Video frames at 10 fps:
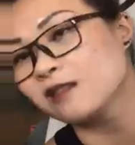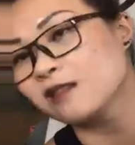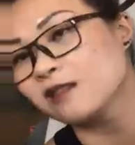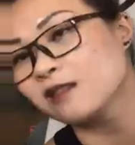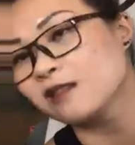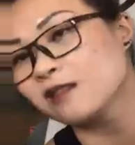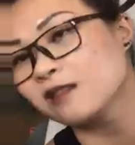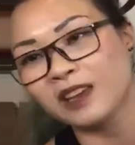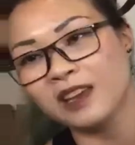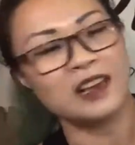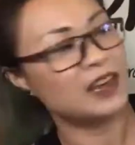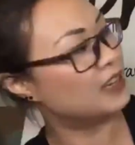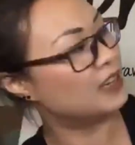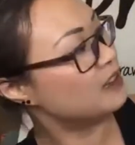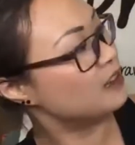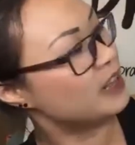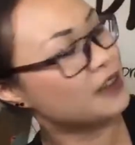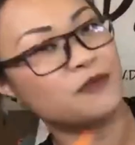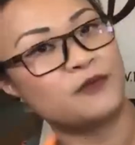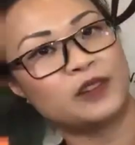stuff for me. And then
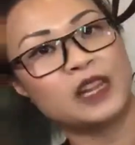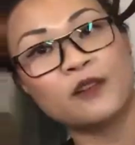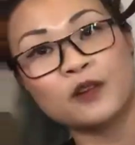they've also